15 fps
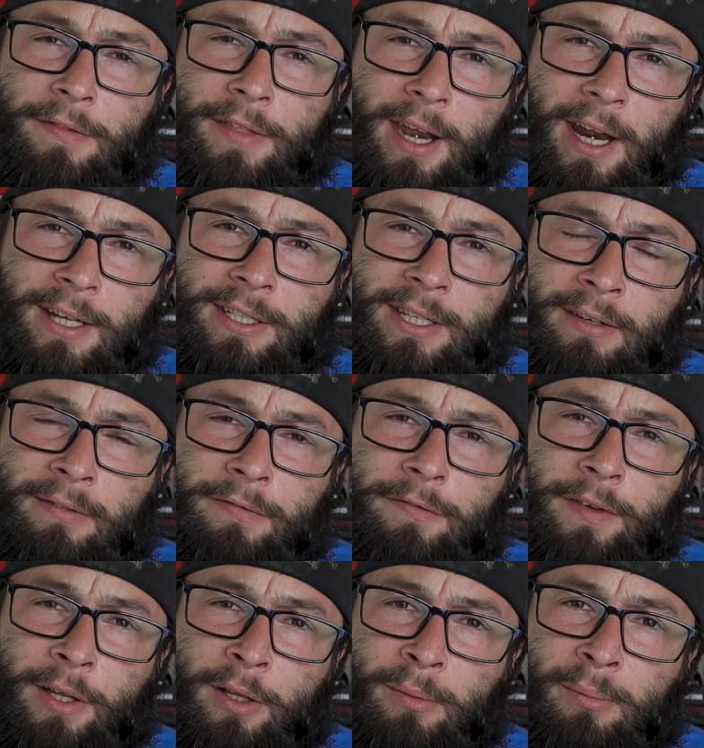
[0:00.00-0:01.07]
that I didn't
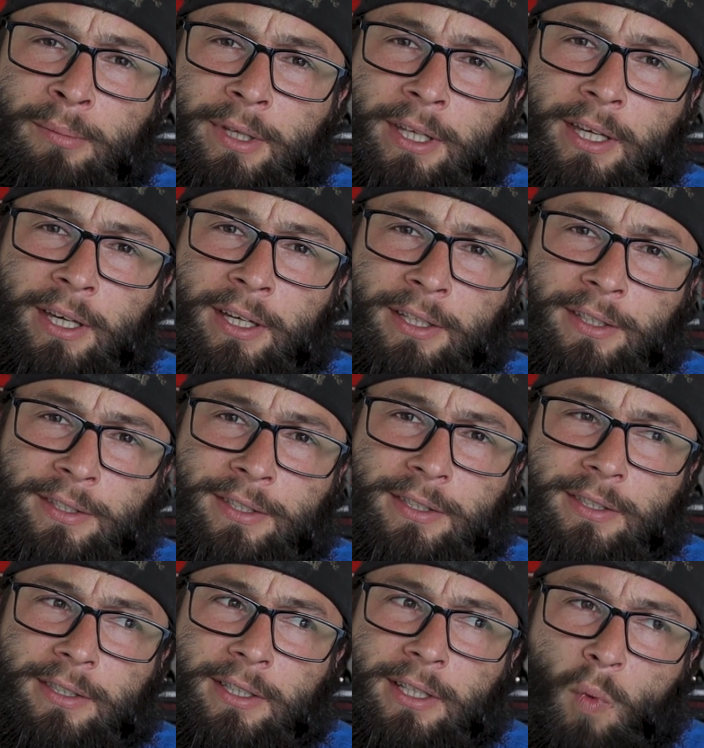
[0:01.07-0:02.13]
film because,